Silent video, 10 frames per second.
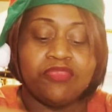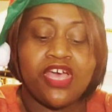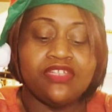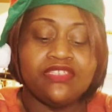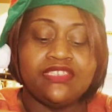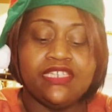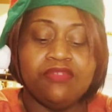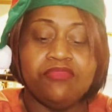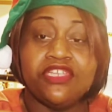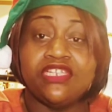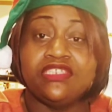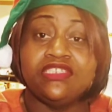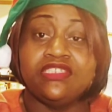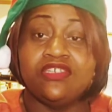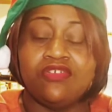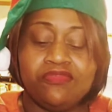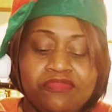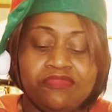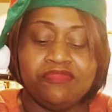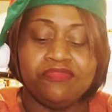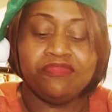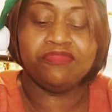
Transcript: about 10 minutes or so. It's done.